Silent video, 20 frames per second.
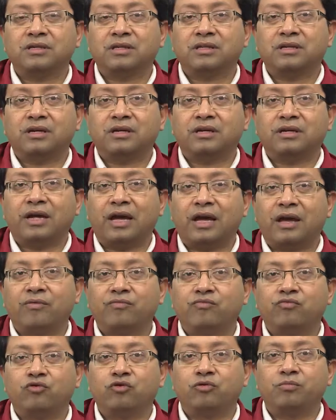and the
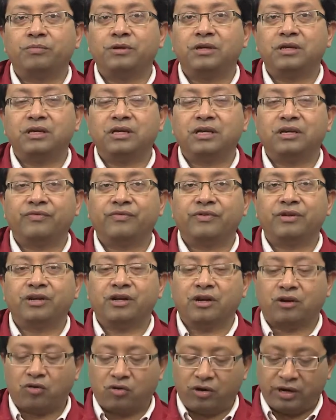time would be given
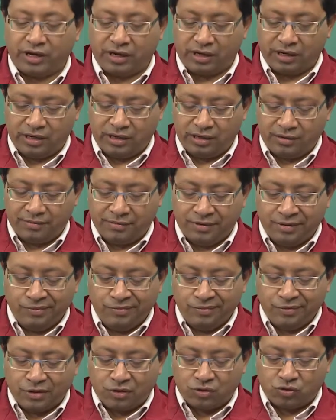accordingly.
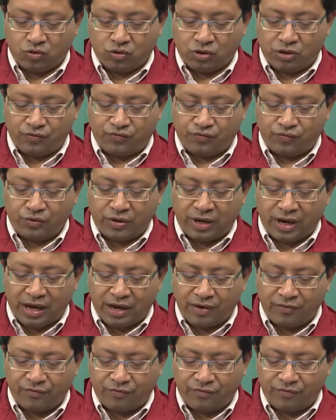So, if you
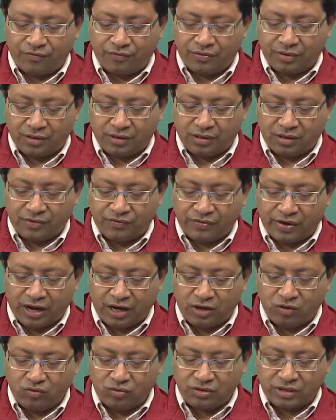have the
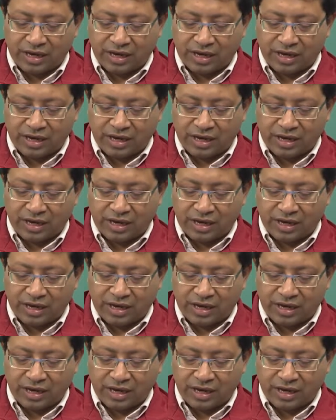values